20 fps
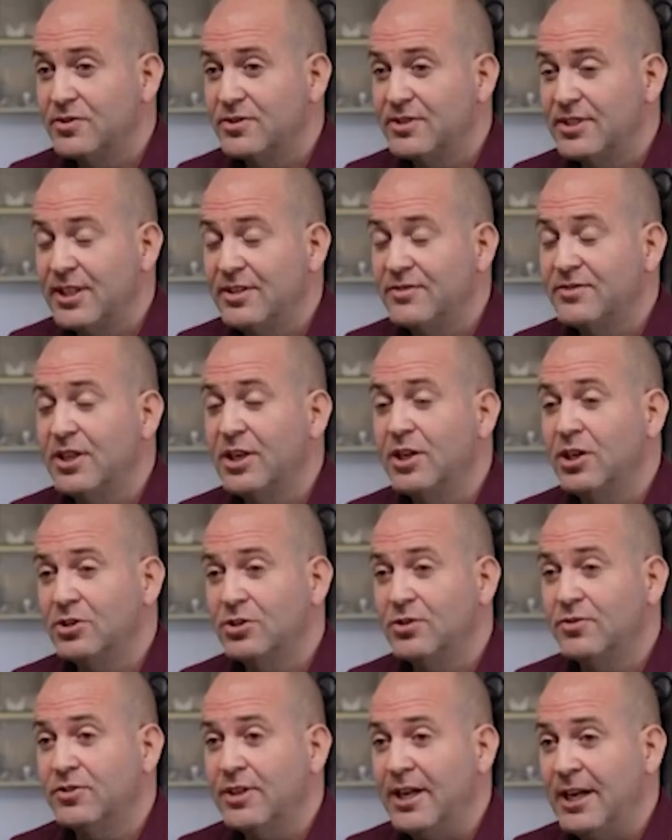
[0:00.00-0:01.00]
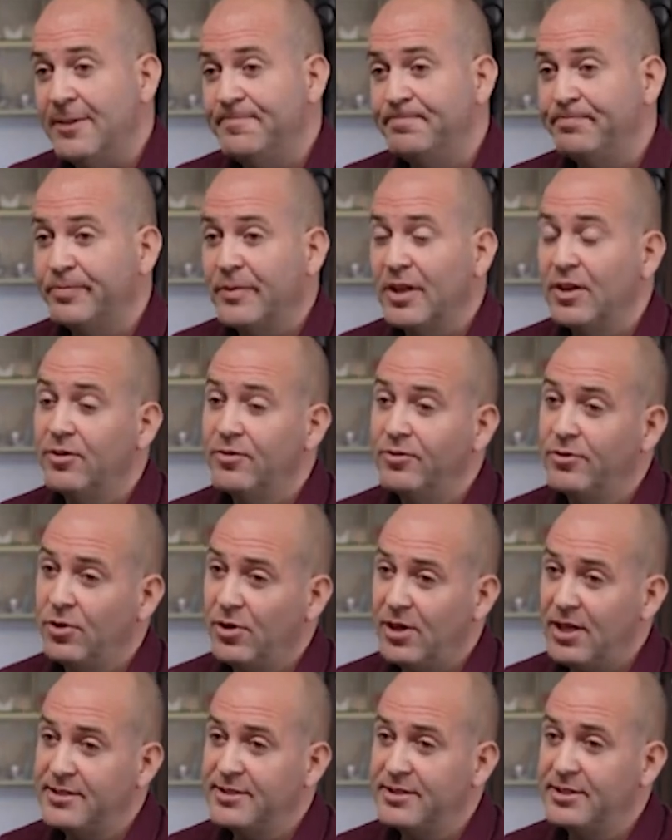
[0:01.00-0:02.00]
saves a lot of time
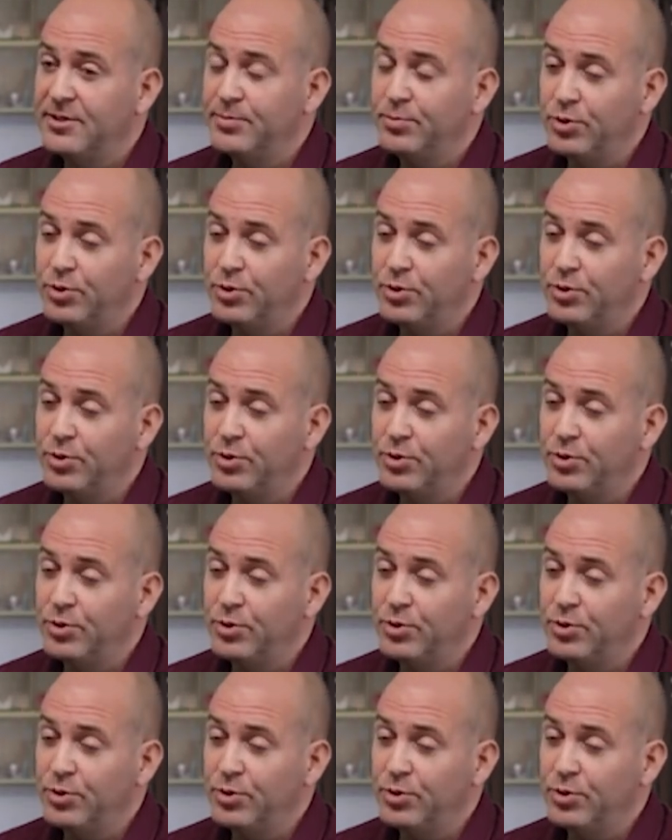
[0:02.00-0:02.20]
for us in the